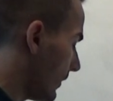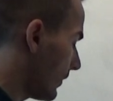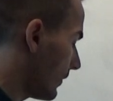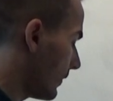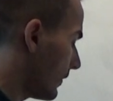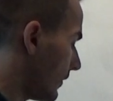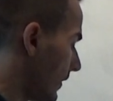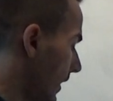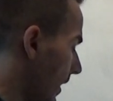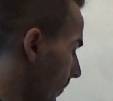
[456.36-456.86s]

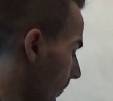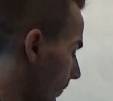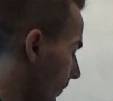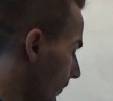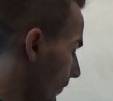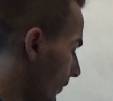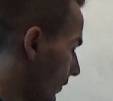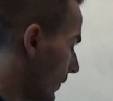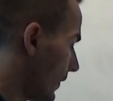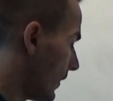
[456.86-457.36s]

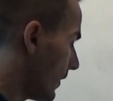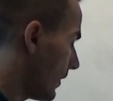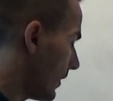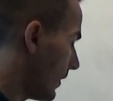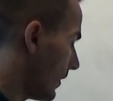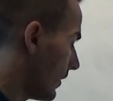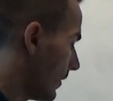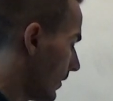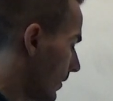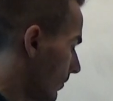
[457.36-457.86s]
sum,
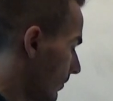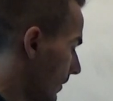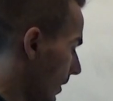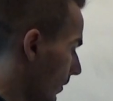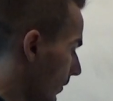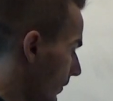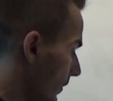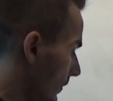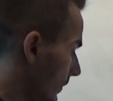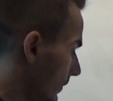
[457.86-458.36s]

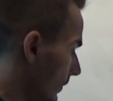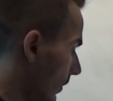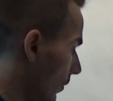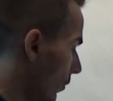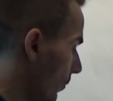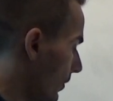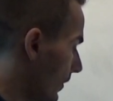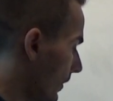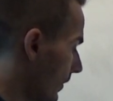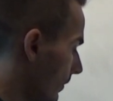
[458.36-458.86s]
parenthesis
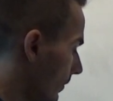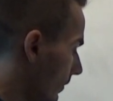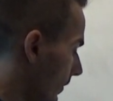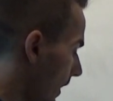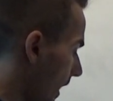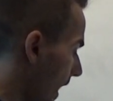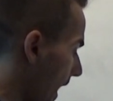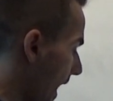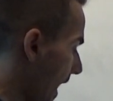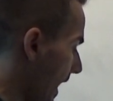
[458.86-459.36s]
open,
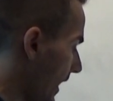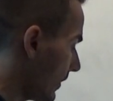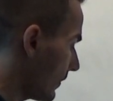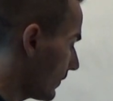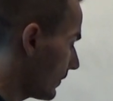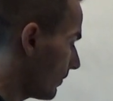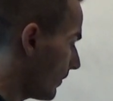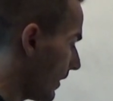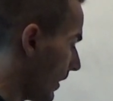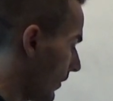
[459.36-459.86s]

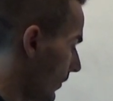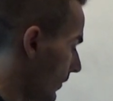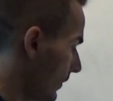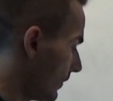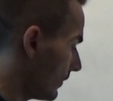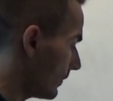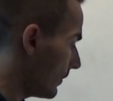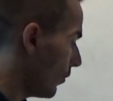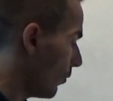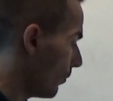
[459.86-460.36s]
x,
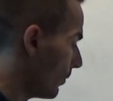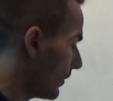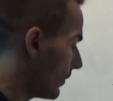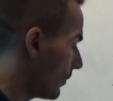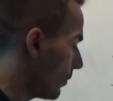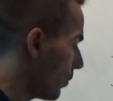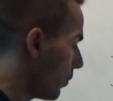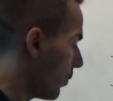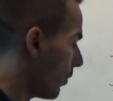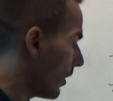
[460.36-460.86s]
parenthesis
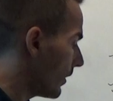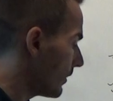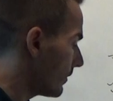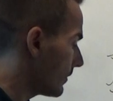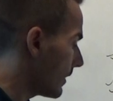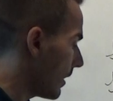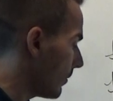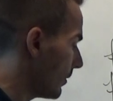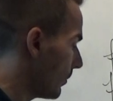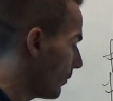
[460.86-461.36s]
open,
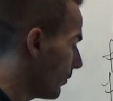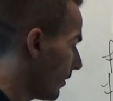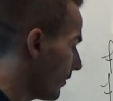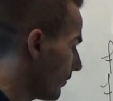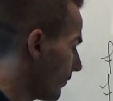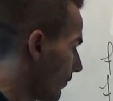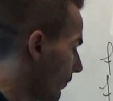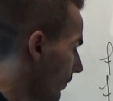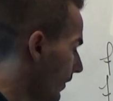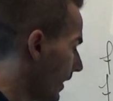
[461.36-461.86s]

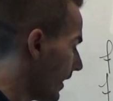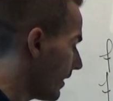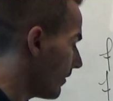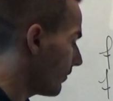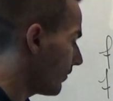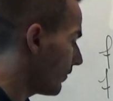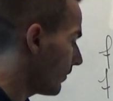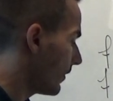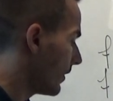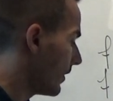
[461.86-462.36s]
1.5,
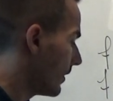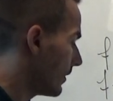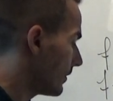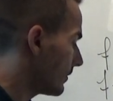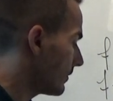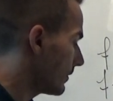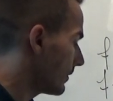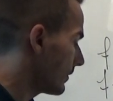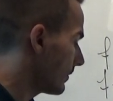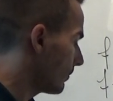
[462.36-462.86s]

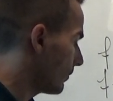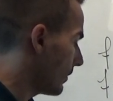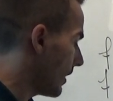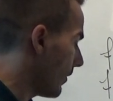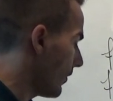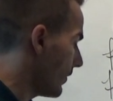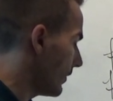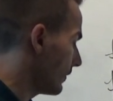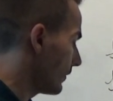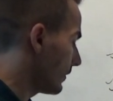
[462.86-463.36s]

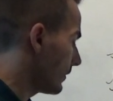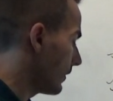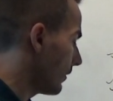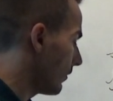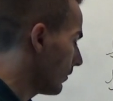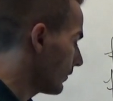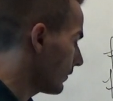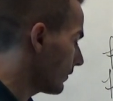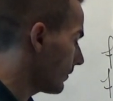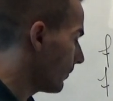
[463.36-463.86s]
parenthesis
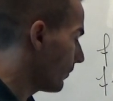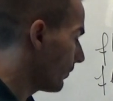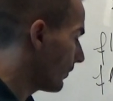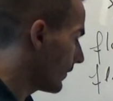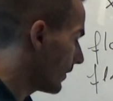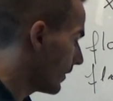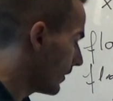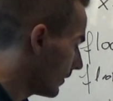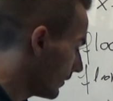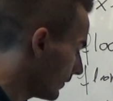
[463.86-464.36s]
closed,
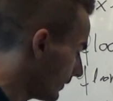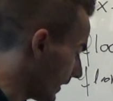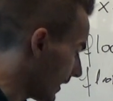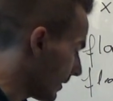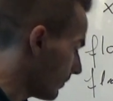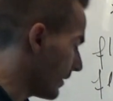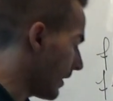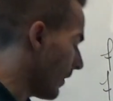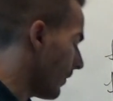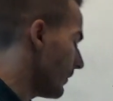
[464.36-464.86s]

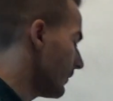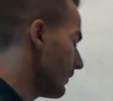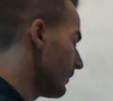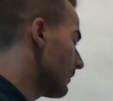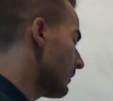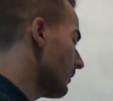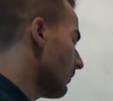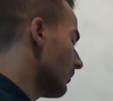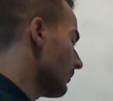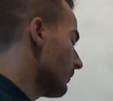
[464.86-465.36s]
second parenthesis
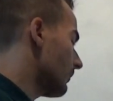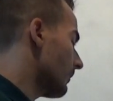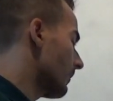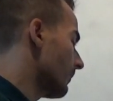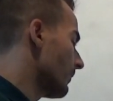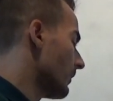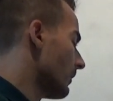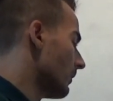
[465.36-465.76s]
closed.